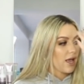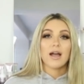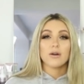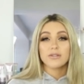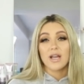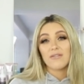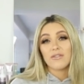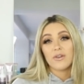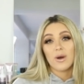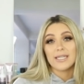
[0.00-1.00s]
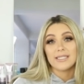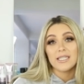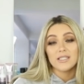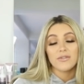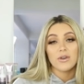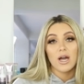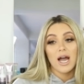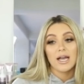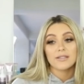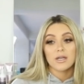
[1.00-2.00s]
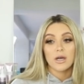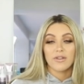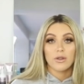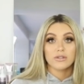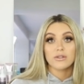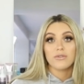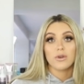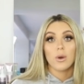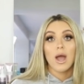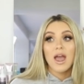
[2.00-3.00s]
I also have a few ideas for you guys, for those of you